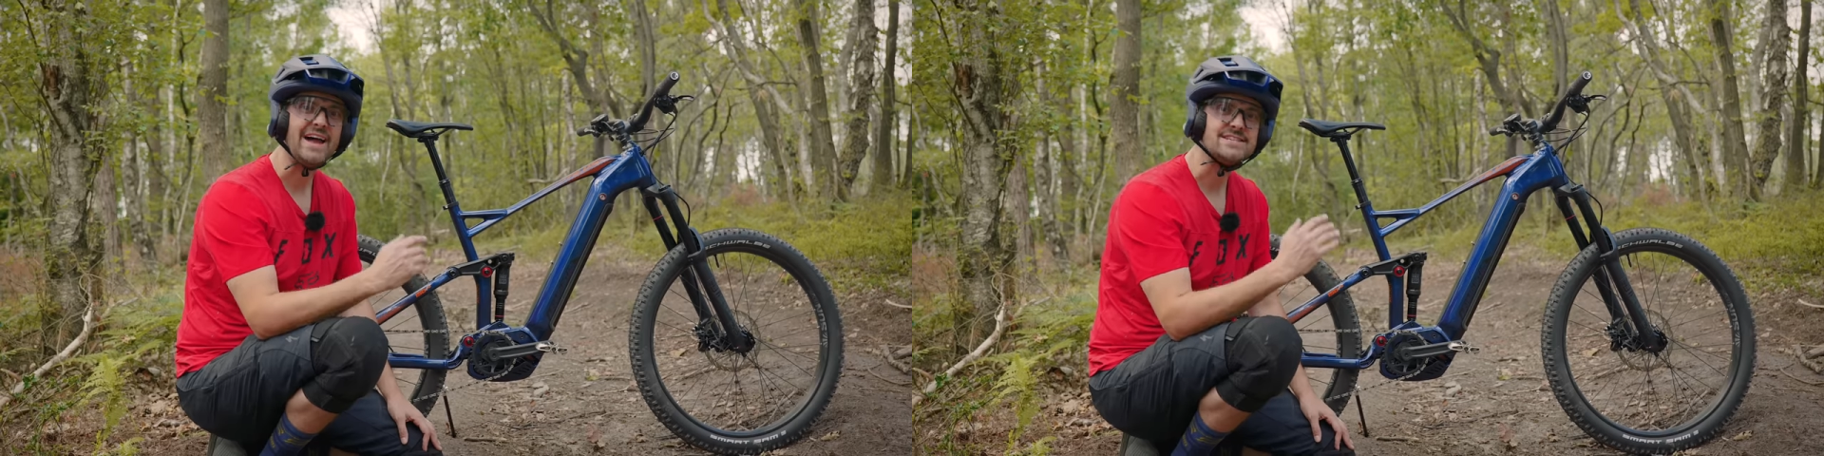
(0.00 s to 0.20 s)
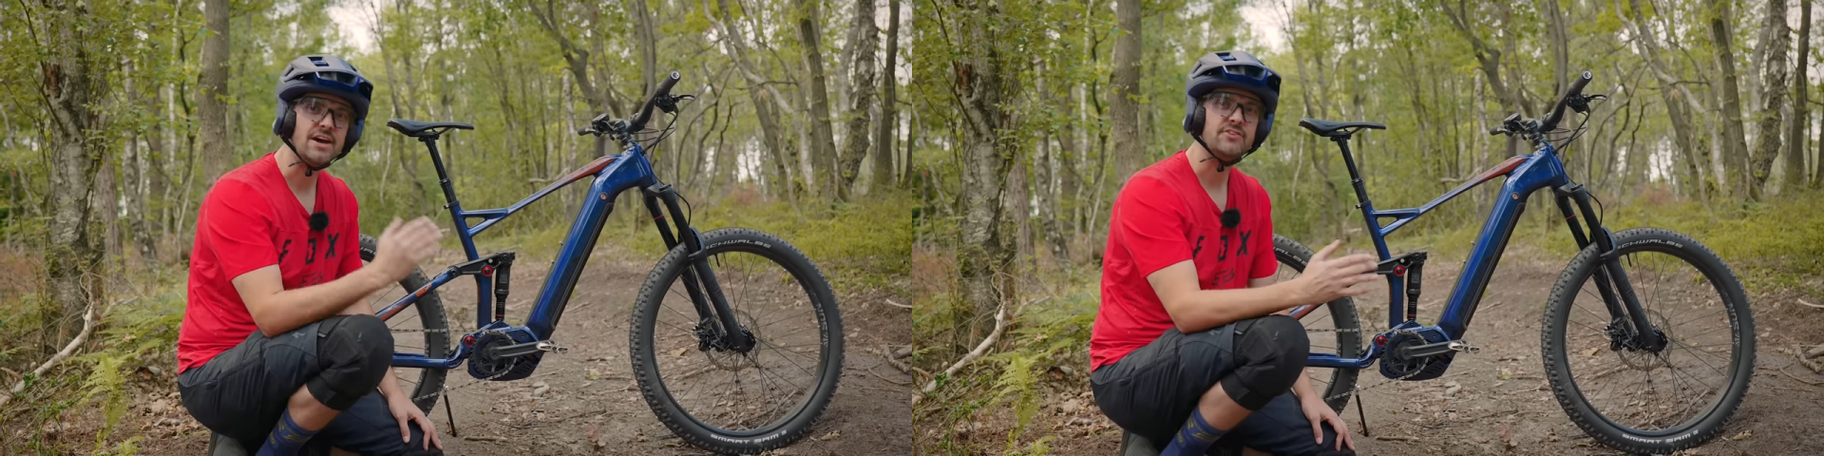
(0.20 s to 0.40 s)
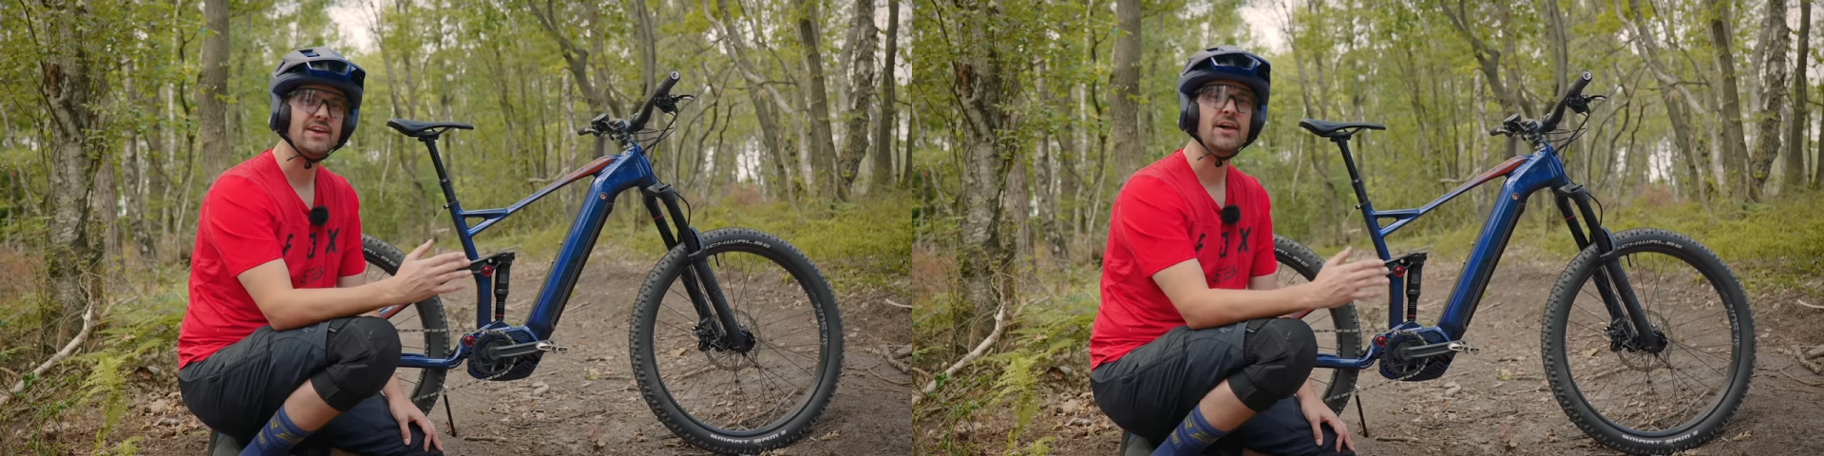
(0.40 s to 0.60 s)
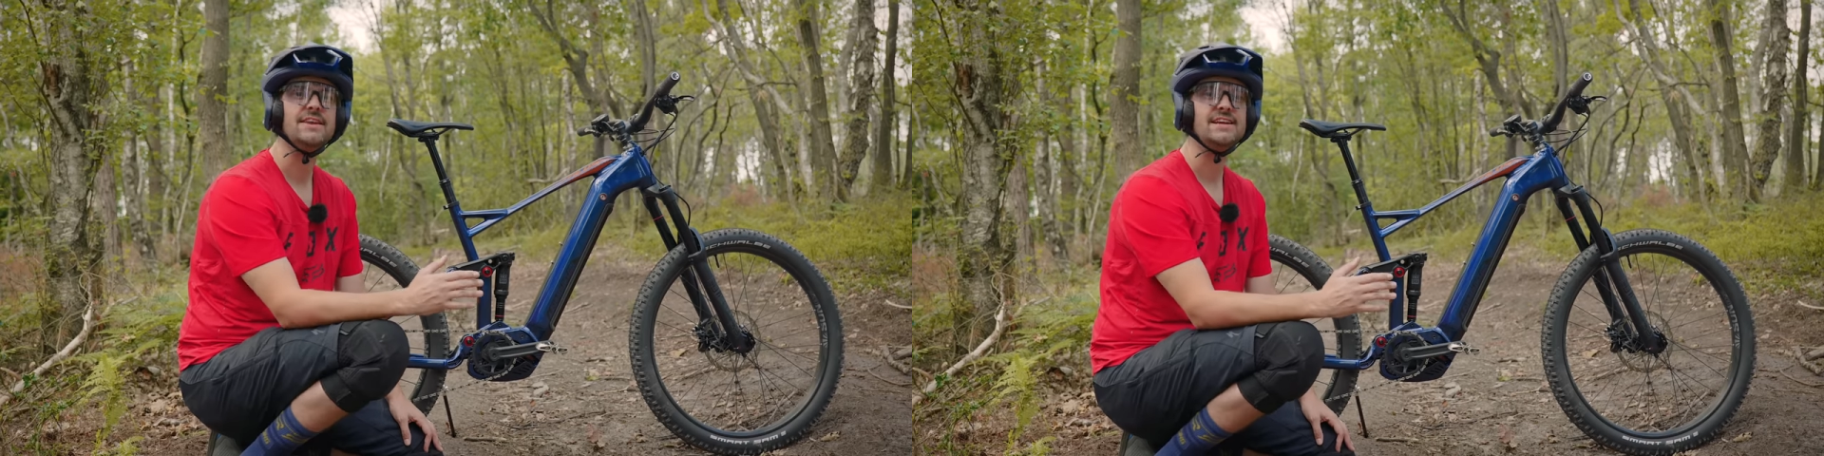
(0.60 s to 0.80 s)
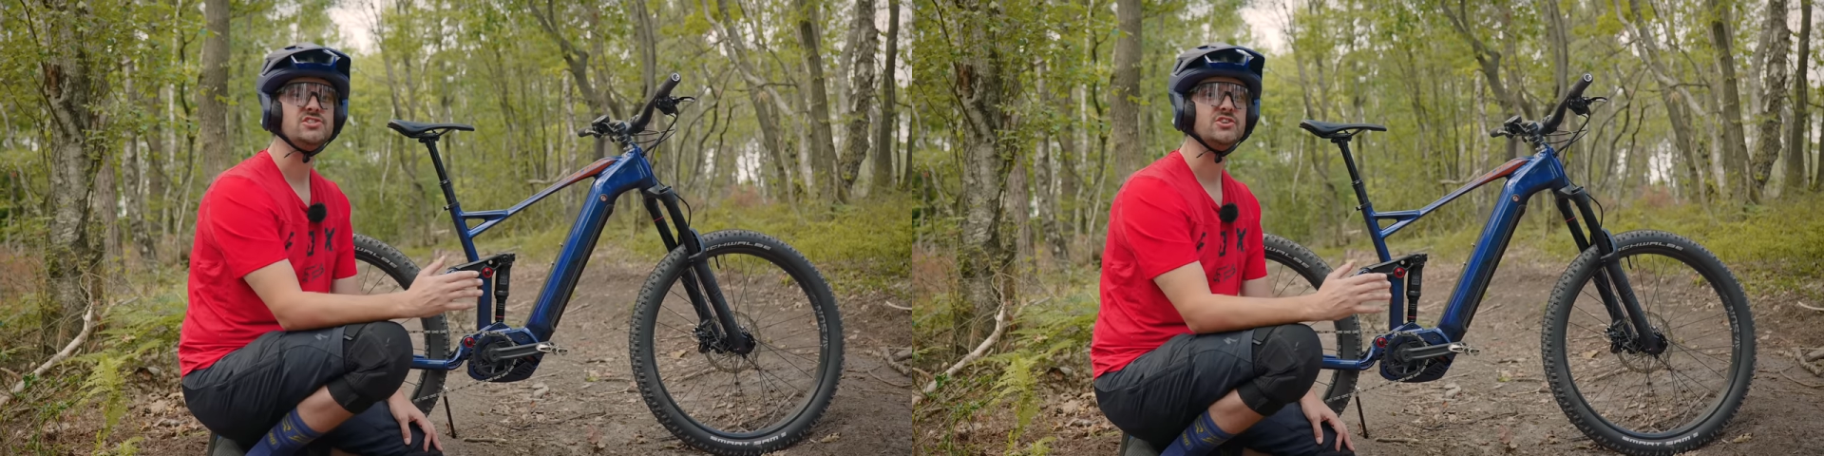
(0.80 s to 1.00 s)
that does. It
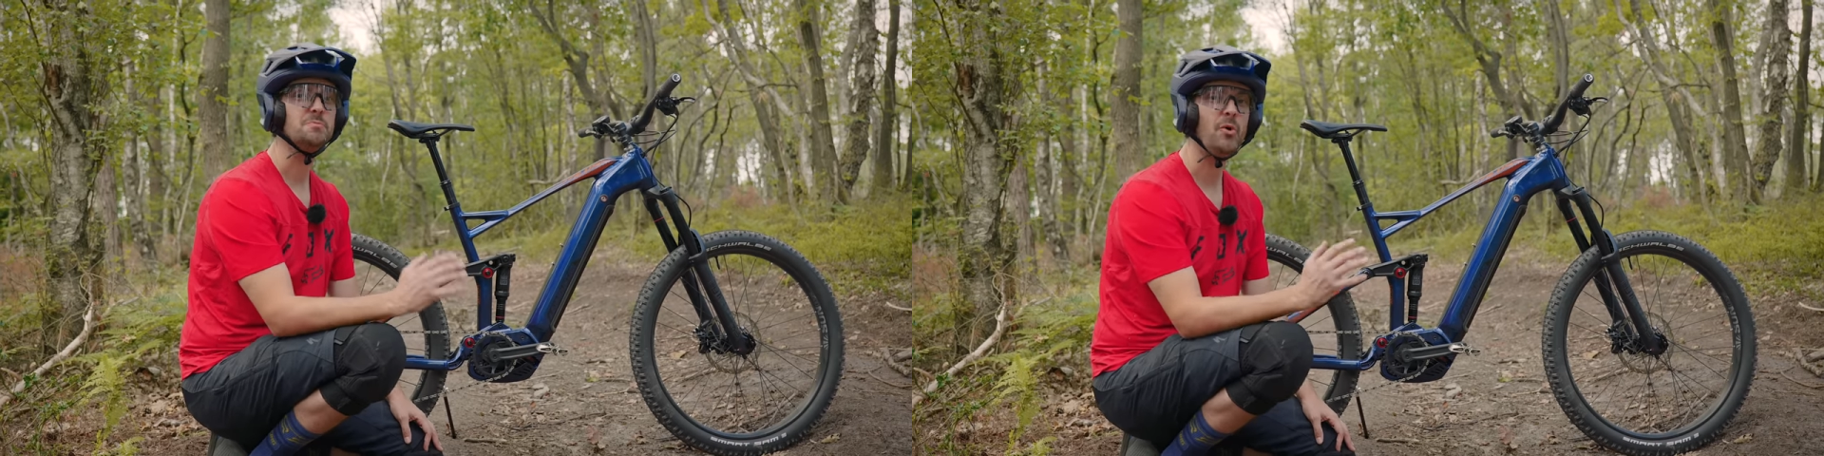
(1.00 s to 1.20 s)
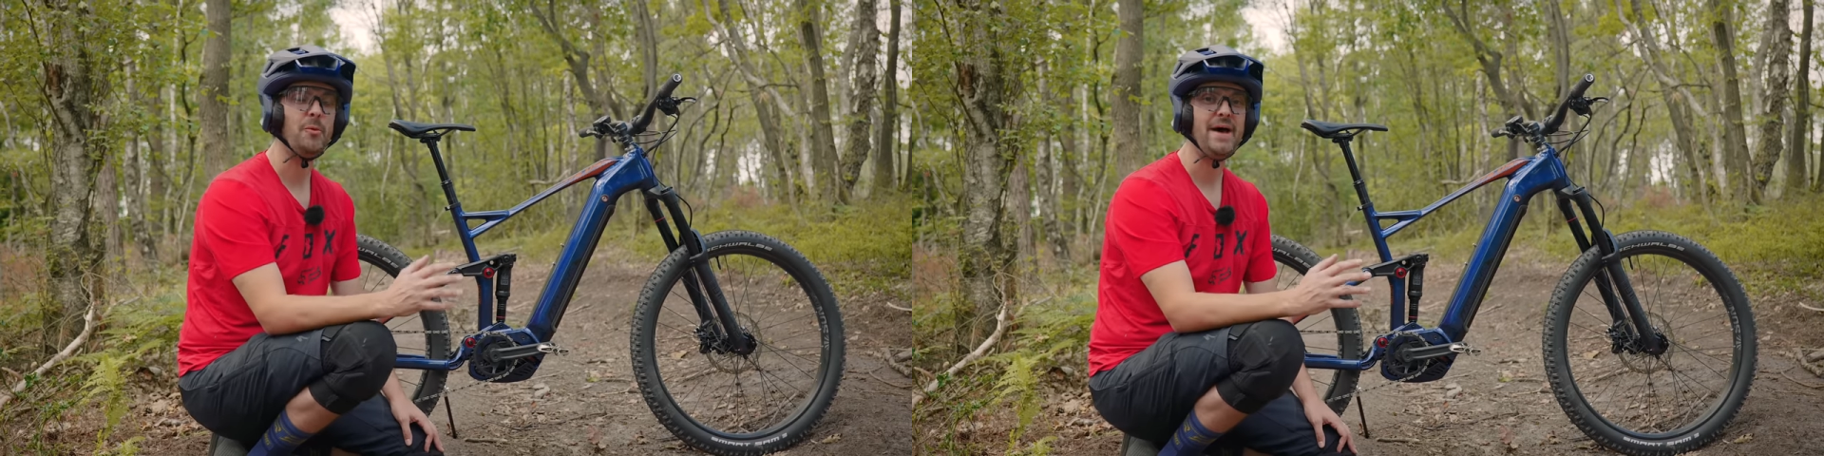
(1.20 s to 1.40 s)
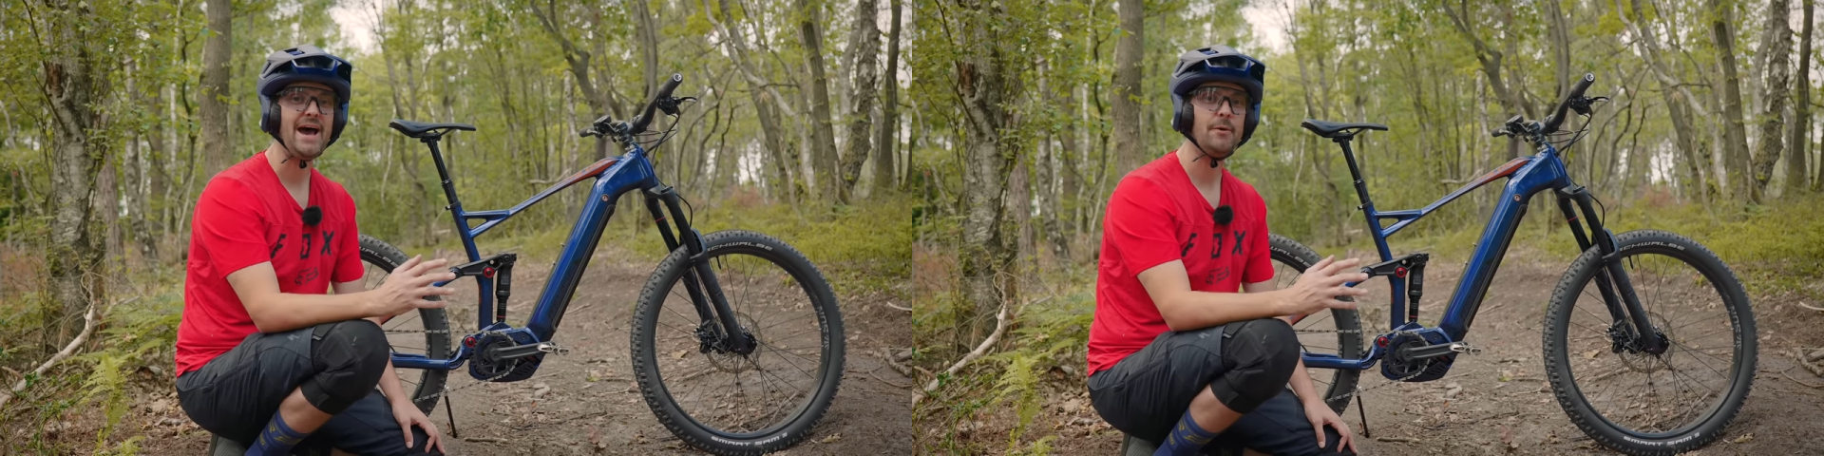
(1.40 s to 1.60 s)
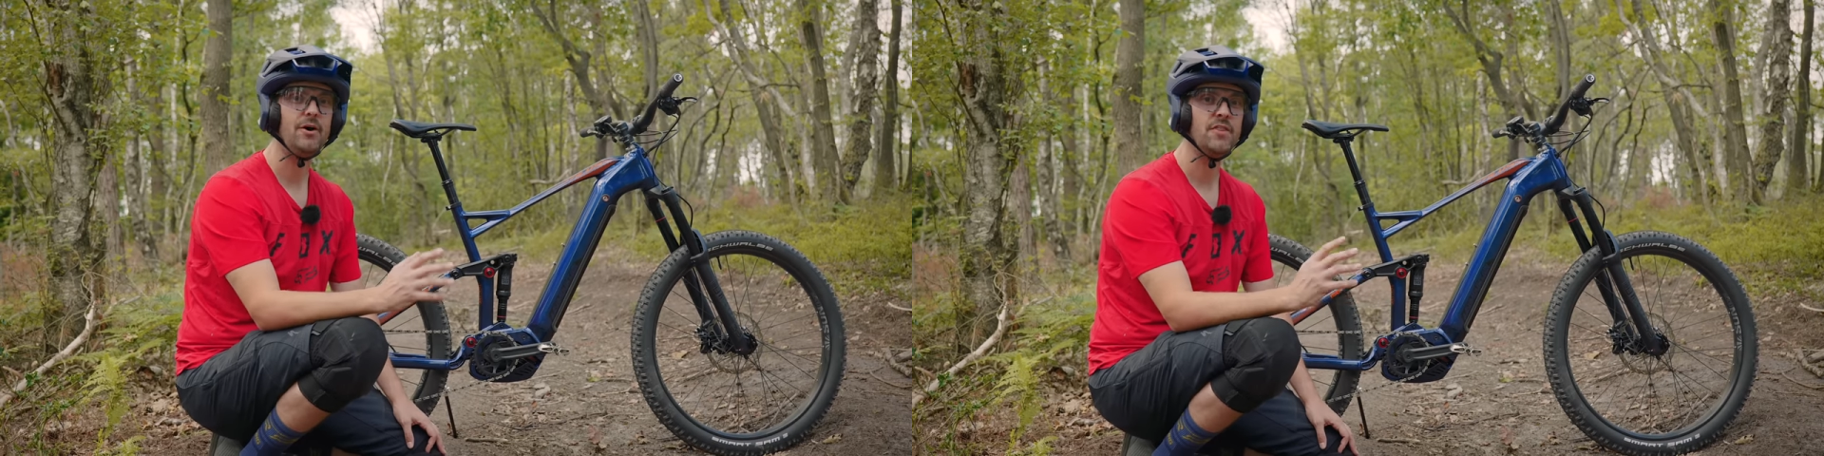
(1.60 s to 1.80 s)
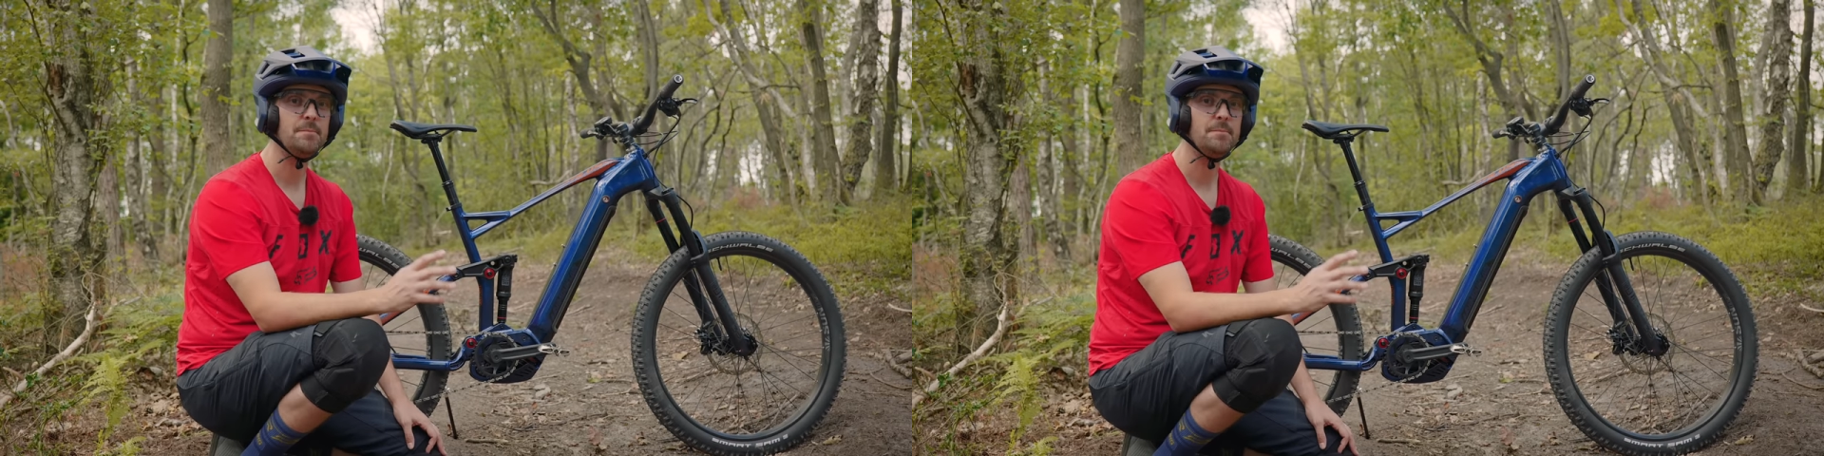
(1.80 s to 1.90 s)
unleashes more power on